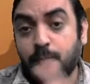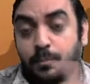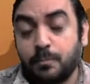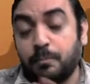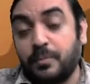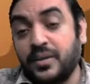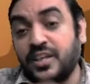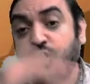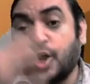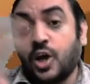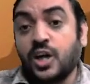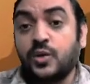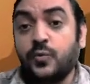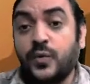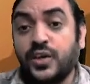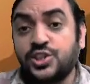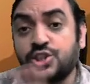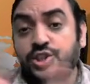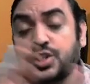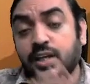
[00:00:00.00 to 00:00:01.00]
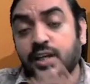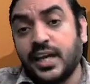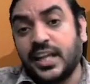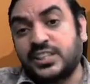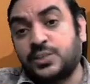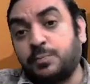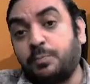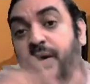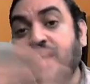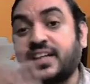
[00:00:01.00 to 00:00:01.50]
Beyond which,
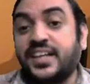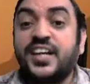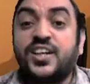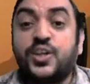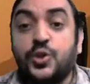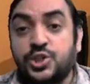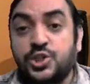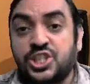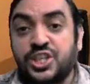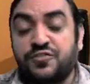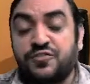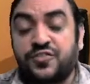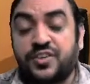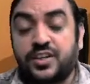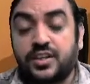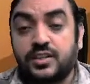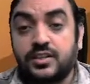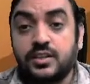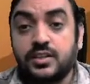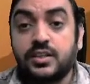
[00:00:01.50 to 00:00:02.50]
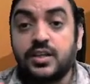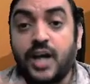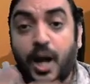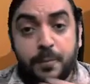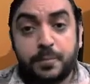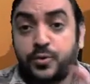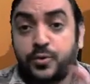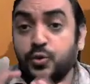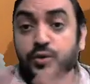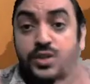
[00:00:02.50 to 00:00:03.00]
it's better to shift.
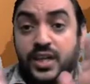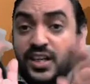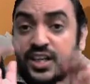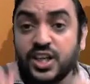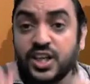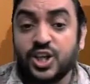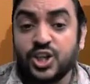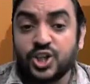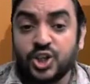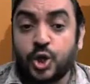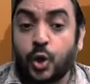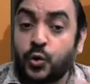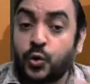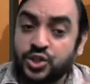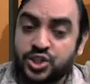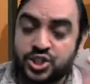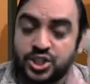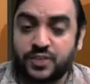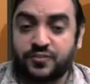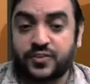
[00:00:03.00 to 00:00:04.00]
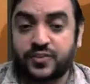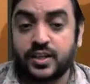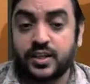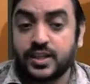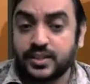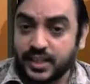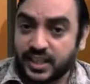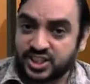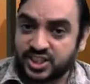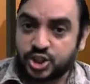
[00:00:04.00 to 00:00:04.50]
Up to that, don't shift.
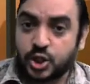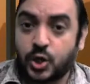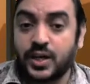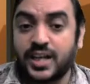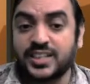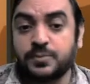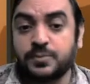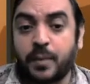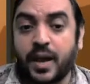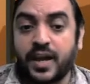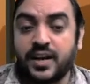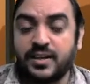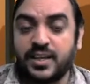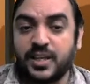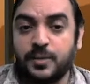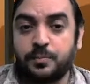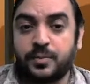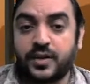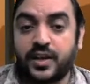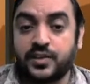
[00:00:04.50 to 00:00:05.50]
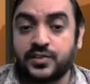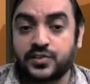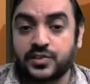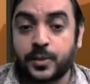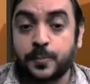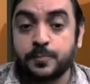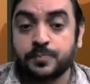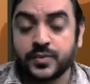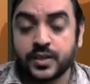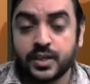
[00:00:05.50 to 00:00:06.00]
That's called as parity price.
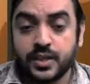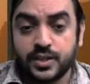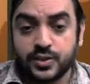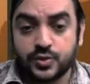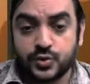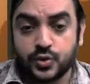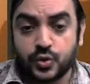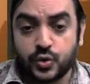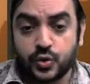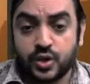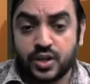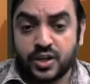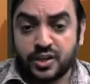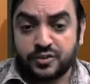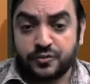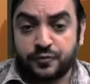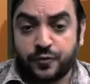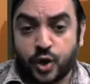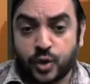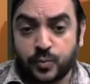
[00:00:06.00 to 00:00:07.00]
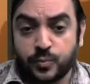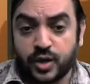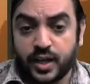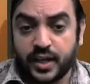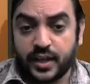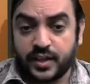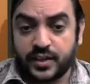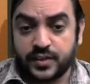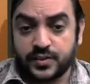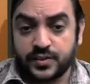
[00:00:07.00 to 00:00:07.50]
So the formula
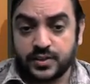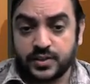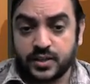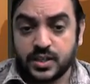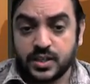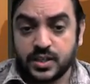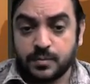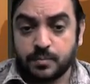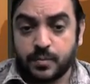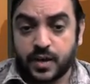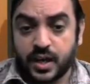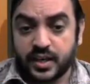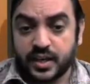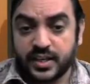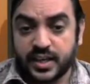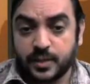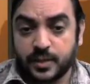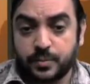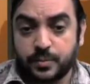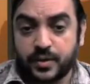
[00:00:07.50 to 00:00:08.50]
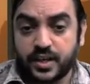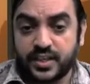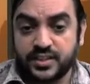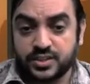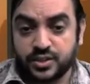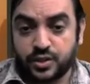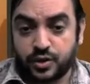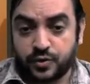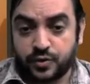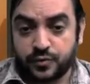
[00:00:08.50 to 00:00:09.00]
is market
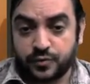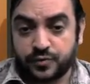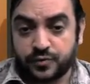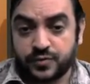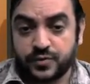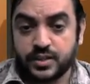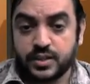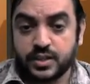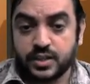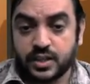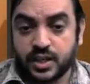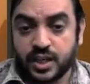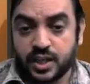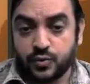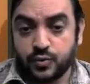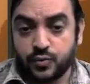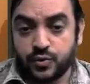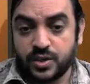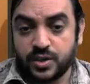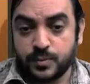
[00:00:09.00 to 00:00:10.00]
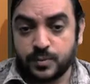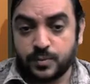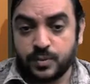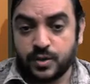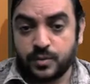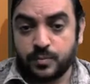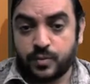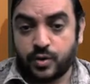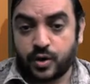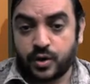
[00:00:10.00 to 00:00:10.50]
price of
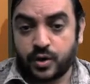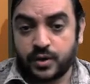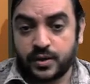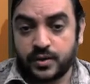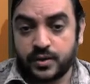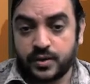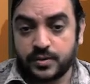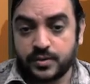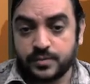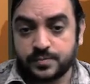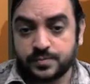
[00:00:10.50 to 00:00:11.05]
convertible bond